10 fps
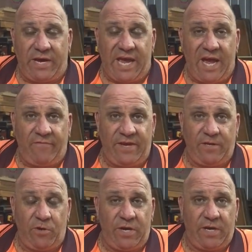carving,
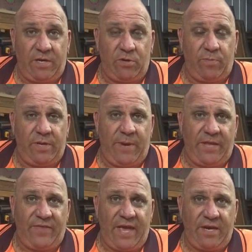learning a little bit
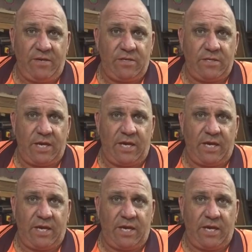about that.